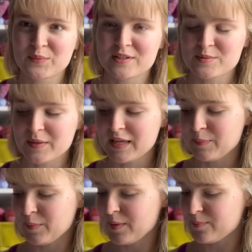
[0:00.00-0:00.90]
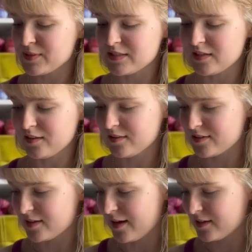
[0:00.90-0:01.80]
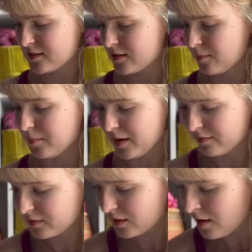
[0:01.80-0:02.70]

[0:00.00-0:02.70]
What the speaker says: what's been keeping me busy this last month.